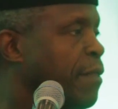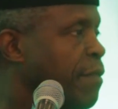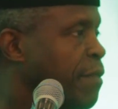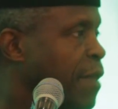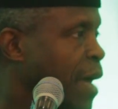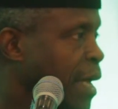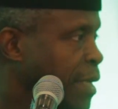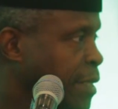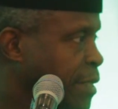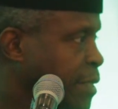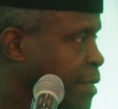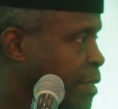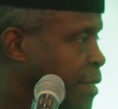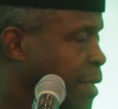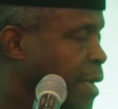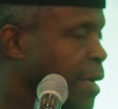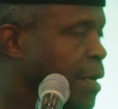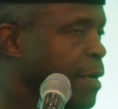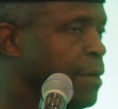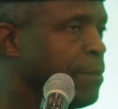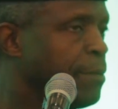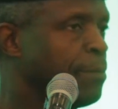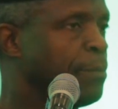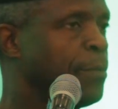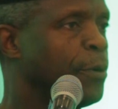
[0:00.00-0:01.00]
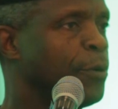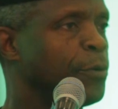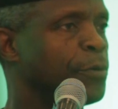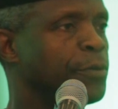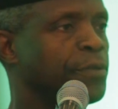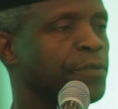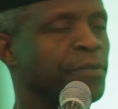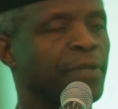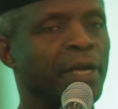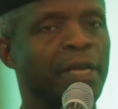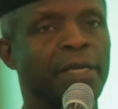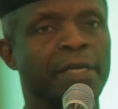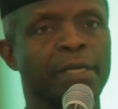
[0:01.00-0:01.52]
that
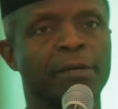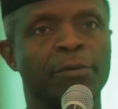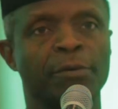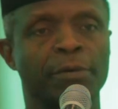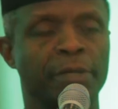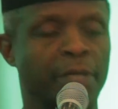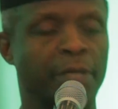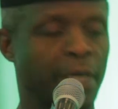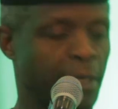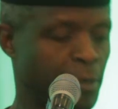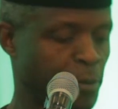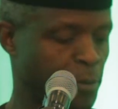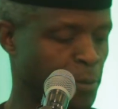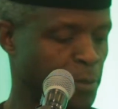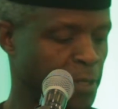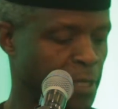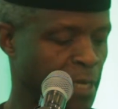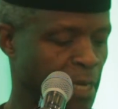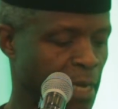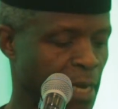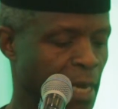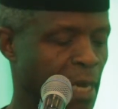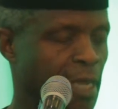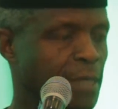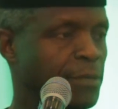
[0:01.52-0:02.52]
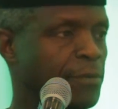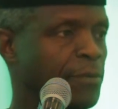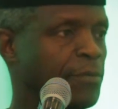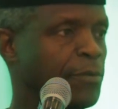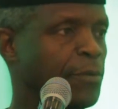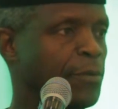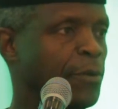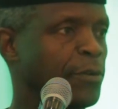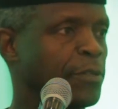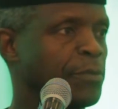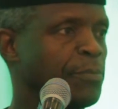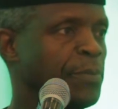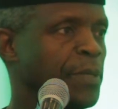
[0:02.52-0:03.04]
both Aliko Dangote
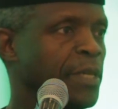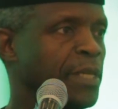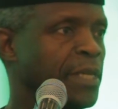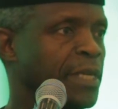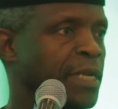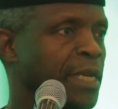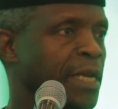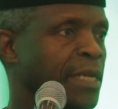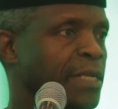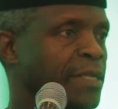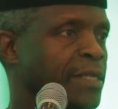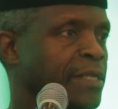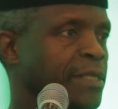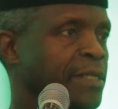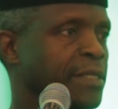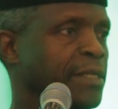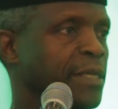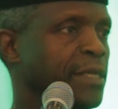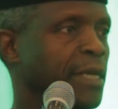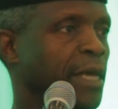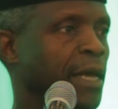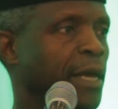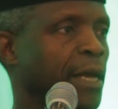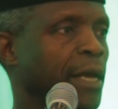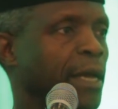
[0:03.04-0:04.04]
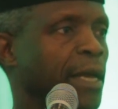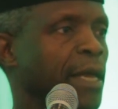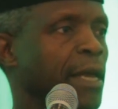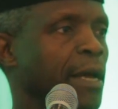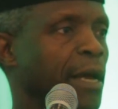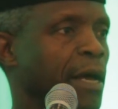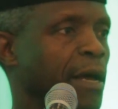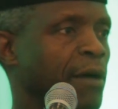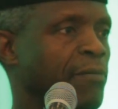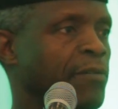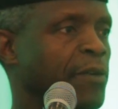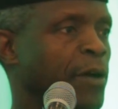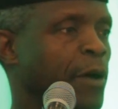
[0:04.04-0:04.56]
and Bill Gates
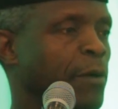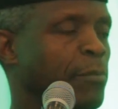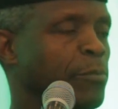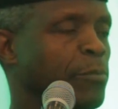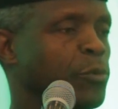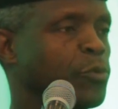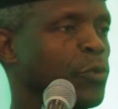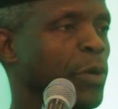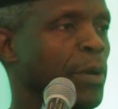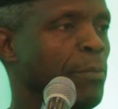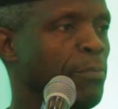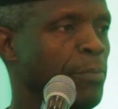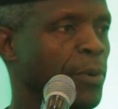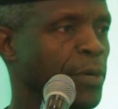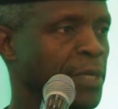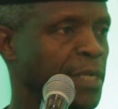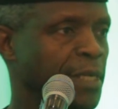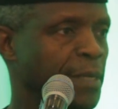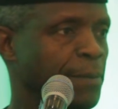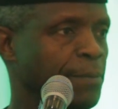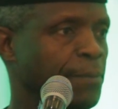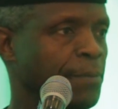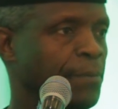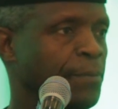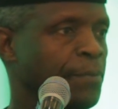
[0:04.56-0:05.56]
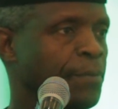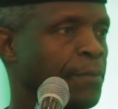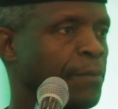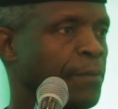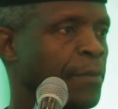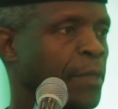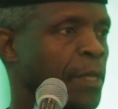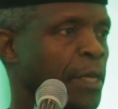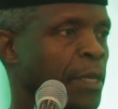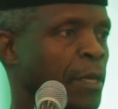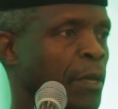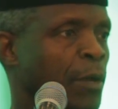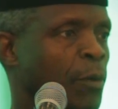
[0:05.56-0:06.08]
have come to embody.
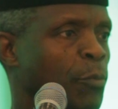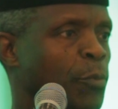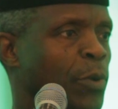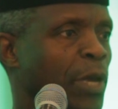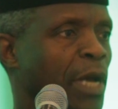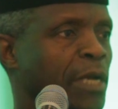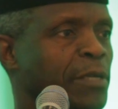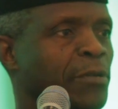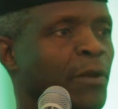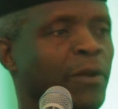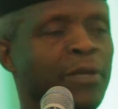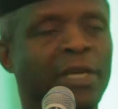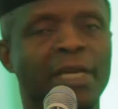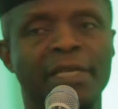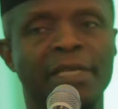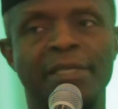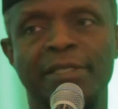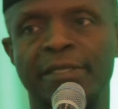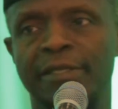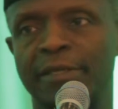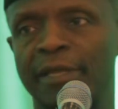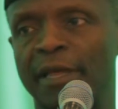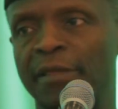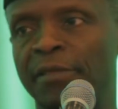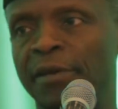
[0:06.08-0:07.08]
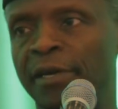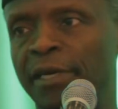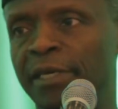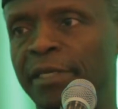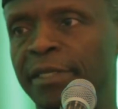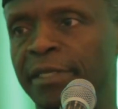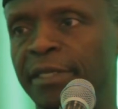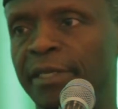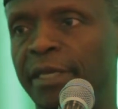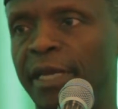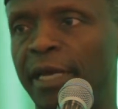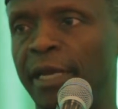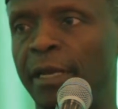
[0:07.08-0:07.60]
We acknowledge that there
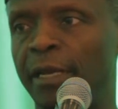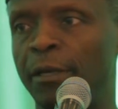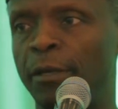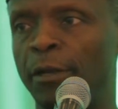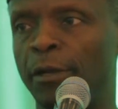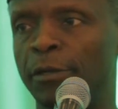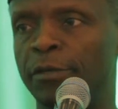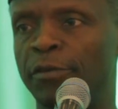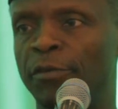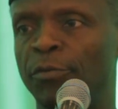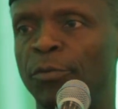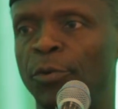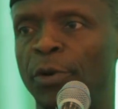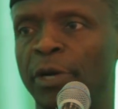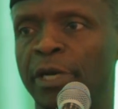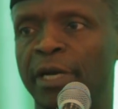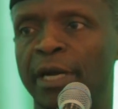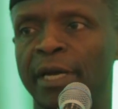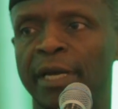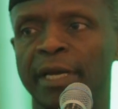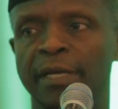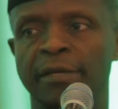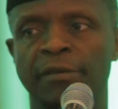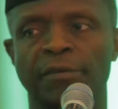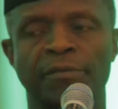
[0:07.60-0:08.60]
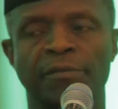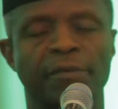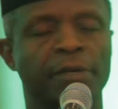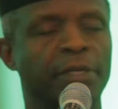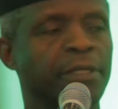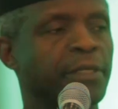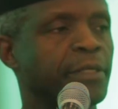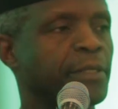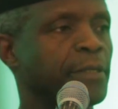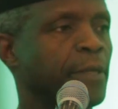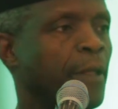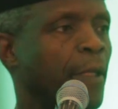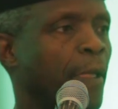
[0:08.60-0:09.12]
is a lot of work ahead of
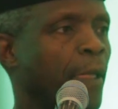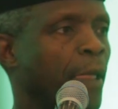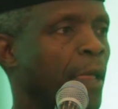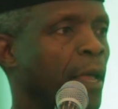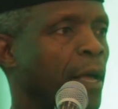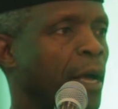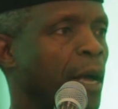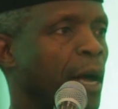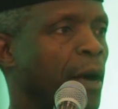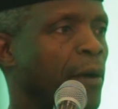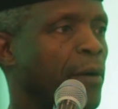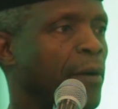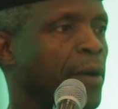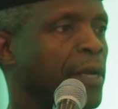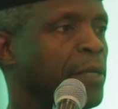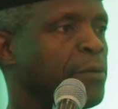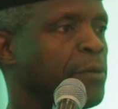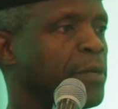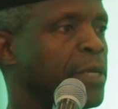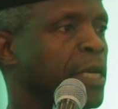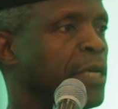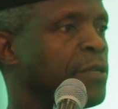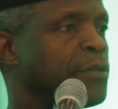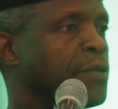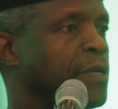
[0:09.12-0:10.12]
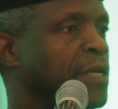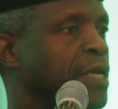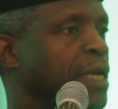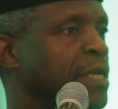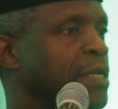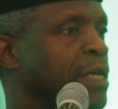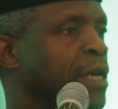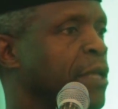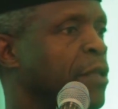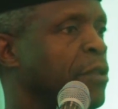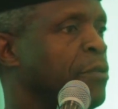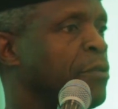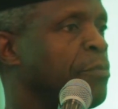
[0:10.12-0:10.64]
us. Our education
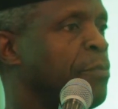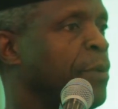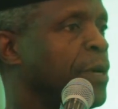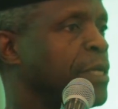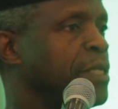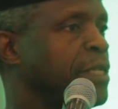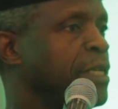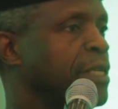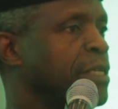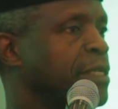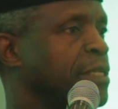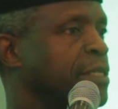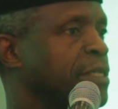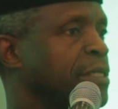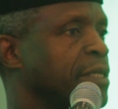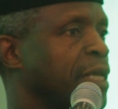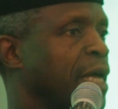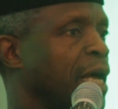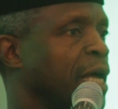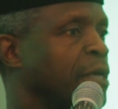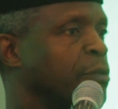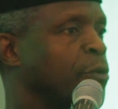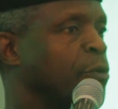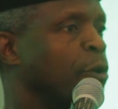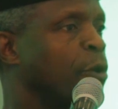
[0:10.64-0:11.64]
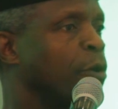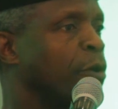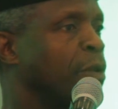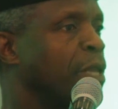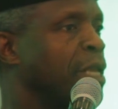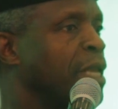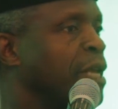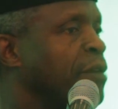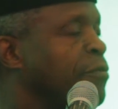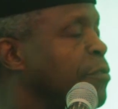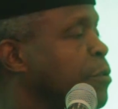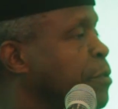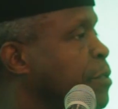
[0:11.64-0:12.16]
and health budgets at all
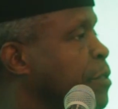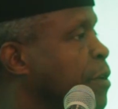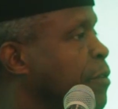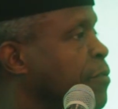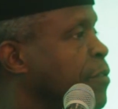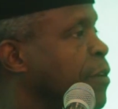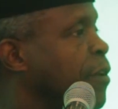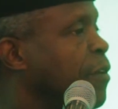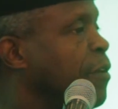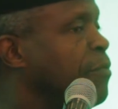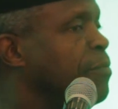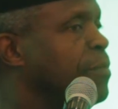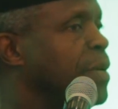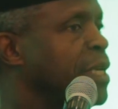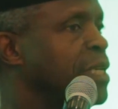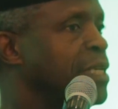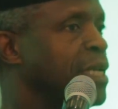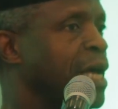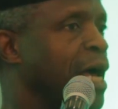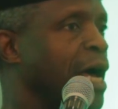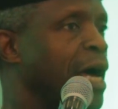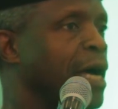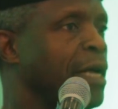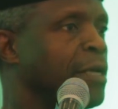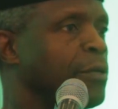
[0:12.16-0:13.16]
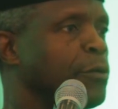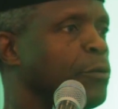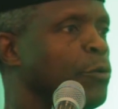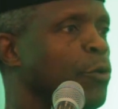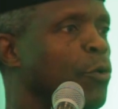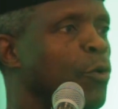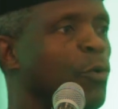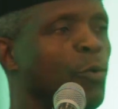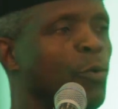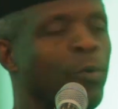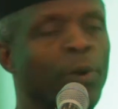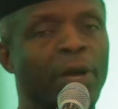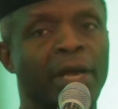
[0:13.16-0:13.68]
levels of government are
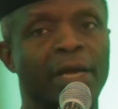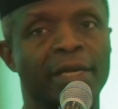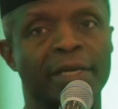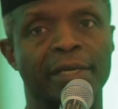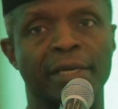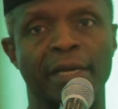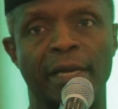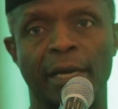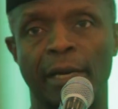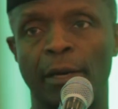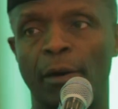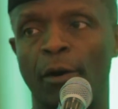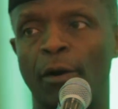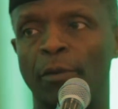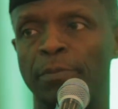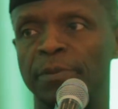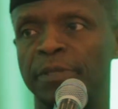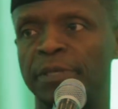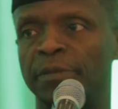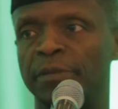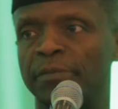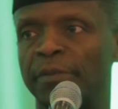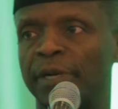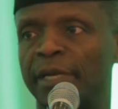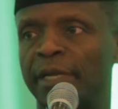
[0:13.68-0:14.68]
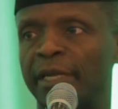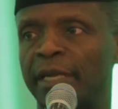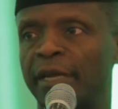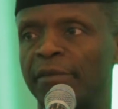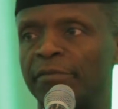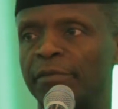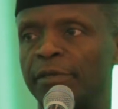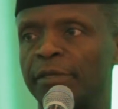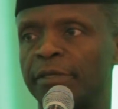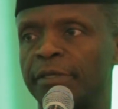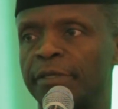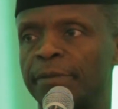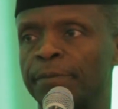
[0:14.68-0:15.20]
nowhere near optimal
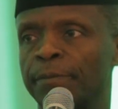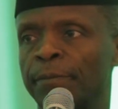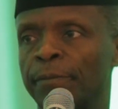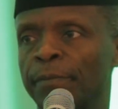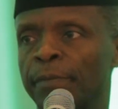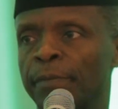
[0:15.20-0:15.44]
levels.